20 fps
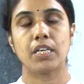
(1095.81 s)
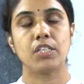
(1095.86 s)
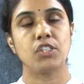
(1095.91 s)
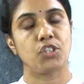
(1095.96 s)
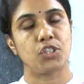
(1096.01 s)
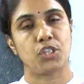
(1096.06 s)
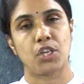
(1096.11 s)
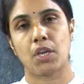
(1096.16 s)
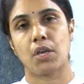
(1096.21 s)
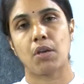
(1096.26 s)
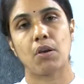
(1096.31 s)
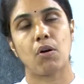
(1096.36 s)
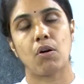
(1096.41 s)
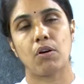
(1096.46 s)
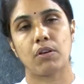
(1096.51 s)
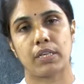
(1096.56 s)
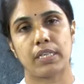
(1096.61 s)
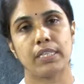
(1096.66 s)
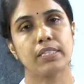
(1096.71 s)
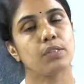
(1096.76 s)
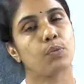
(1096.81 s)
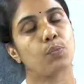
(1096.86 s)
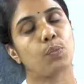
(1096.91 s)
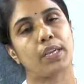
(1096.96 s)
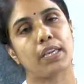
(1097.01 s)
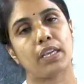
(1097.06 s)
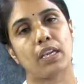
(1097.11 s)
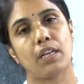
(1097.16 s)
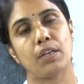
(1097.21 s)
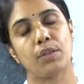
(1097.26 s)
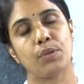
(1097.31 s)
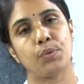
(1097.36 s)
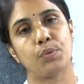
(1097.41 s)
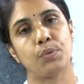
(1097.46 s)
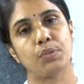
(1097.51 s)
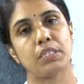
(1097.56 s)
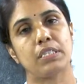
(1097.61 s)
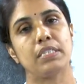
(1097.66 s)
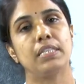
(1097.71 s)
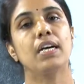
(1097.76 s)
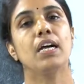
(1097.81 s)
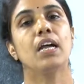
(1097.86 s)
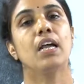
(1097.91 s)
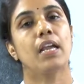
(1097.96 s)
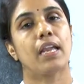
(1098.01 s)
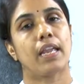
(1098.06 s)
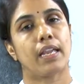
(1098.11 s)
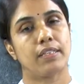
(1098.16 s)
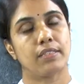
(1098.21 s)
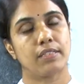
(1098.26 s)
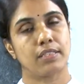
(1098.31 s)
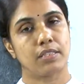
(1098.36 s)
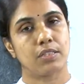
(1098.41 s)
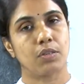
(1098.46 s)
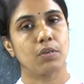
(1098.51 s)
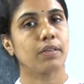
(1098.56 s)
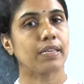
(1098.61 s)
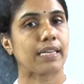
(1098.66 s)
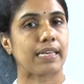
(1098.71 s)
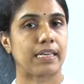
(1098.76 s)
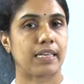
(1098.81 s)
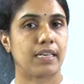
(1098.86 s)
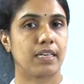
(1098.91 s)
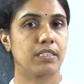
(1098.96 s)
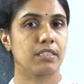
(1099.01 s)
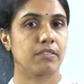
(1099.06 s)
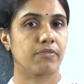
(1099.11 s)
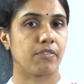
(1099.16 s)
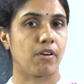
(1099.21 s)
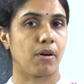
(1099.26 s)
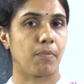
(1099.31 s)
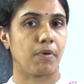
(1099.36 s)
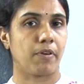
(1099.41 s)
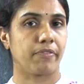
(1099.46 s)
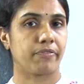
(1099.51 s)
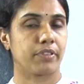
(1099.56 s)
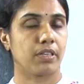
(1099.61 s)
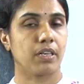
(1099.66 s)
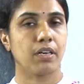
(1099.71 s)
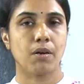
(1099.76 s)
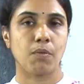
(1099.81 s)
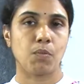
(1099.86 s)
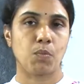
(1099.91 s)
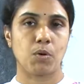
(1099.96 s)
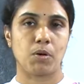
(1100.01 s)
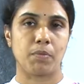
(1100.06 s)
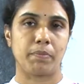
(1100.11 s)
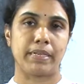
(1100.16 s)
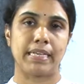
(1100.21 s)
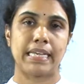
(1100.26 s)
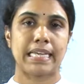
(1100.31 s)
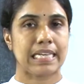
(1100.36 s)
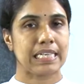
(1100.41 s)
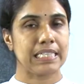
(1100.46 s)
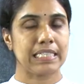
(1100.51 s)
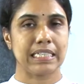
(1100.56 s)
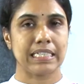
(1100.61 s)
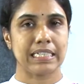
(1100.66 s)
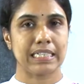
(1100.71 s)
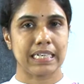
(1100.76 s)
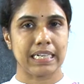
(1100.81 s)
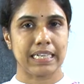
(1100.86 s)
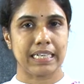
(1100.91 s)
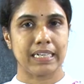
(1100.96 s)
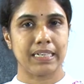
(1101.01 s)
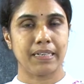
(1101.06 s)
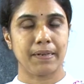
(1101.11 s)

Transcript: she or it, we can use the S or ES form of the verb. Is it clear?